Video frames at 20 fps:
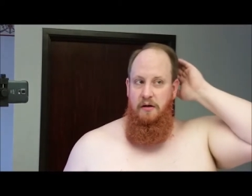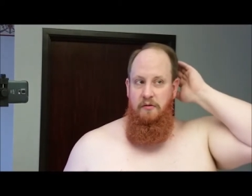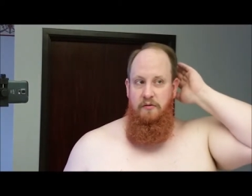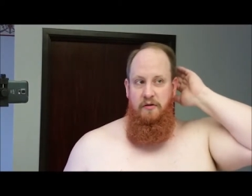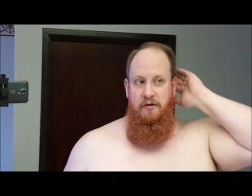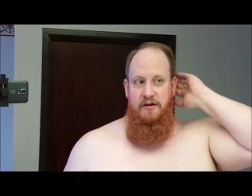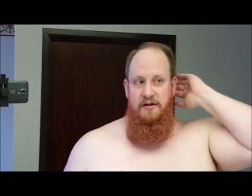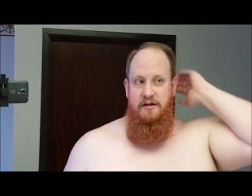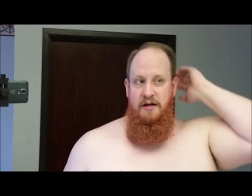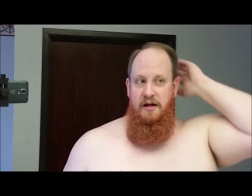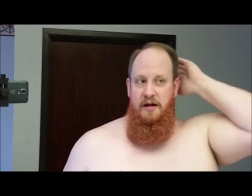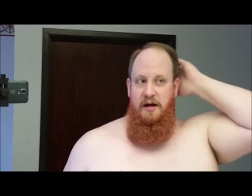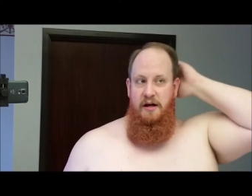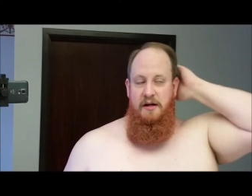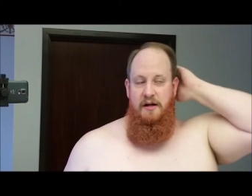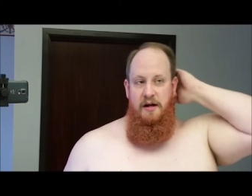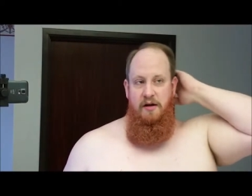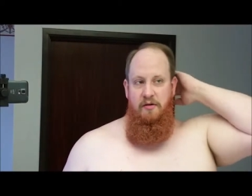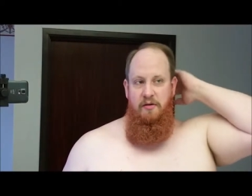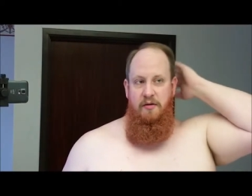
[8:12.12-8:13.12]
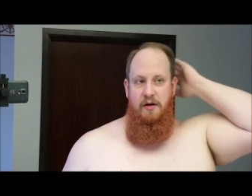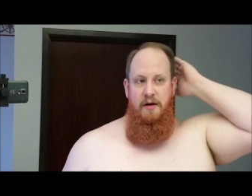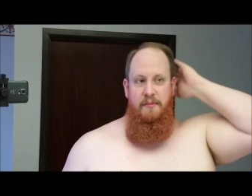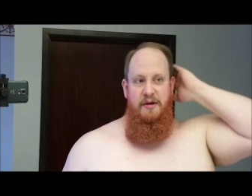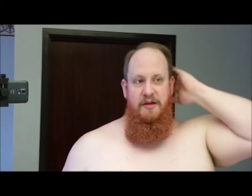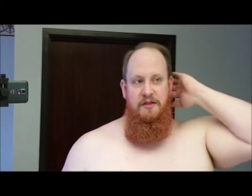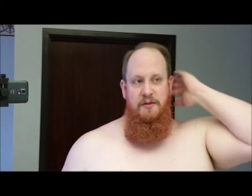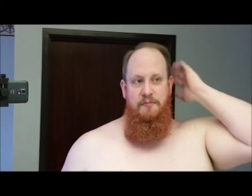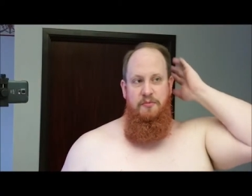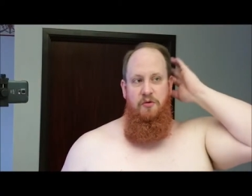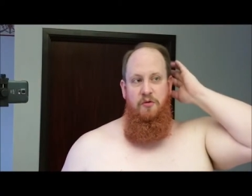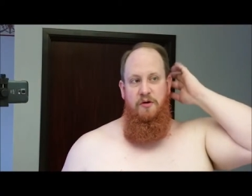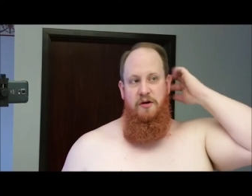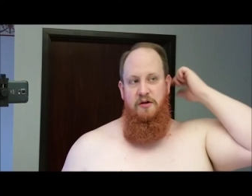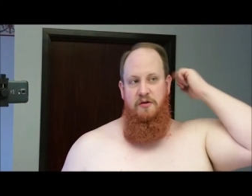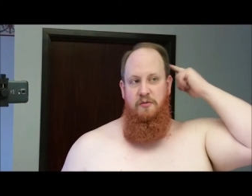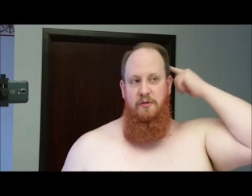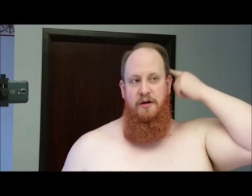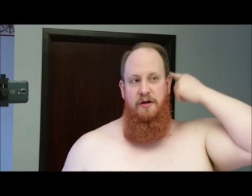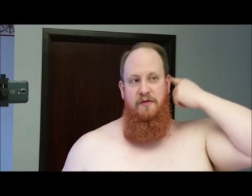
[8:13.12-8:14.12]
Right, and now I'm at the
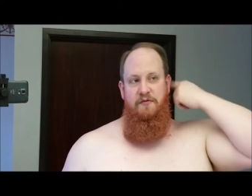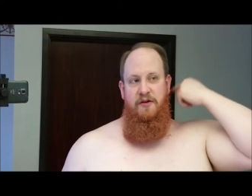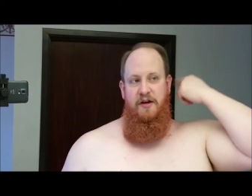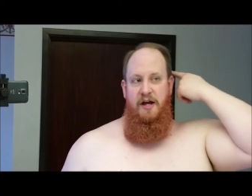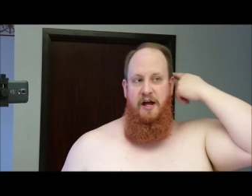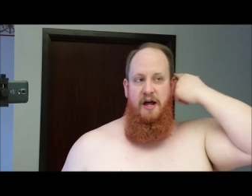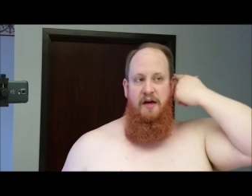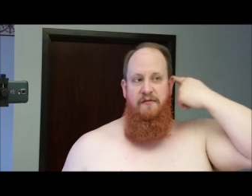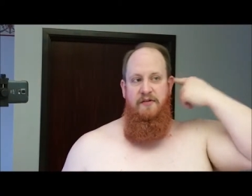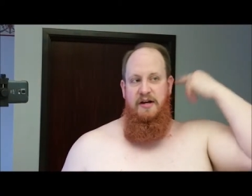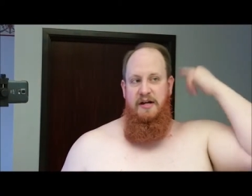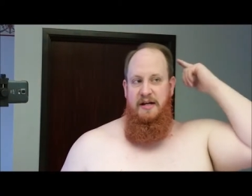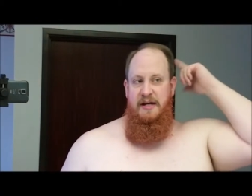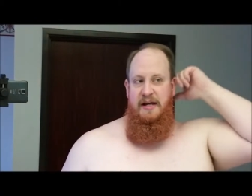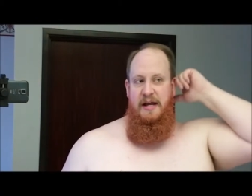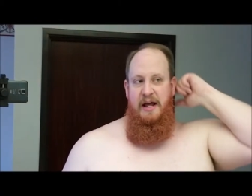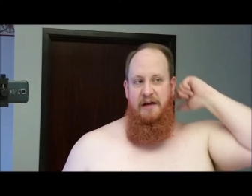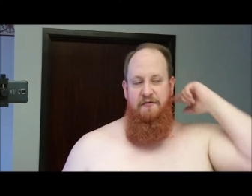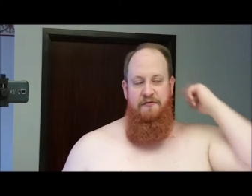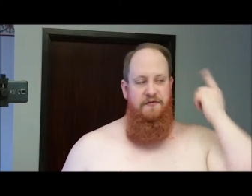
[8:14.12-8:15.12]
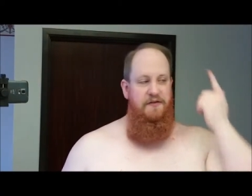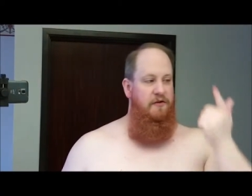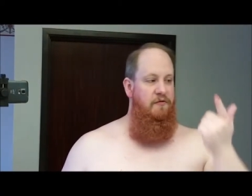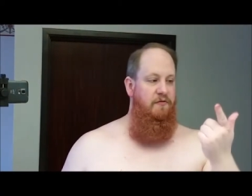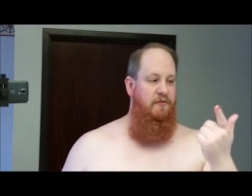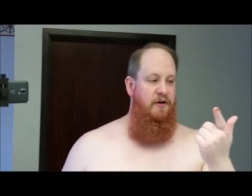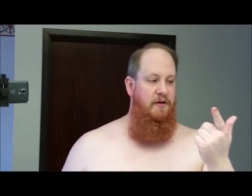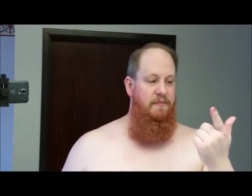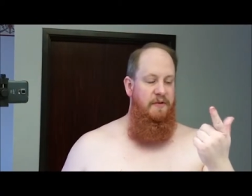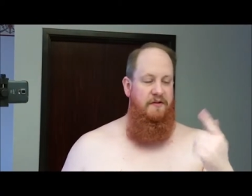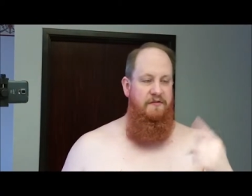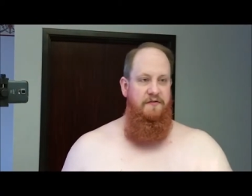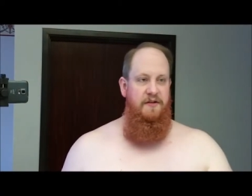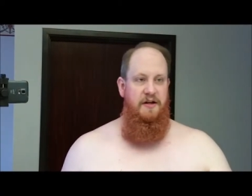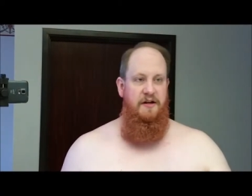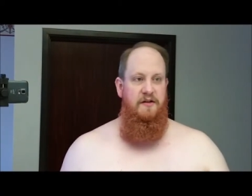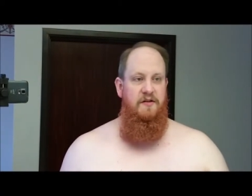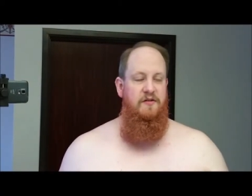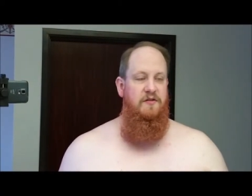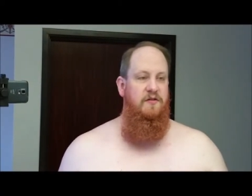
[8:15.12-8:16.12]
point where if I have any left over on my
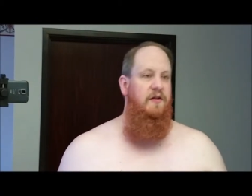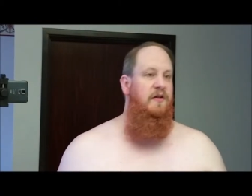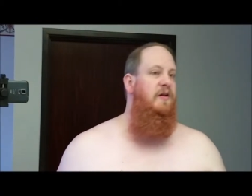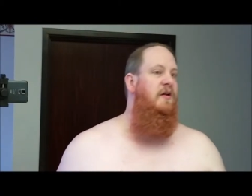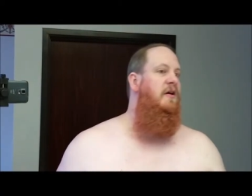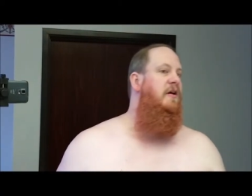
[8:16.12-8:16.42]
fingers,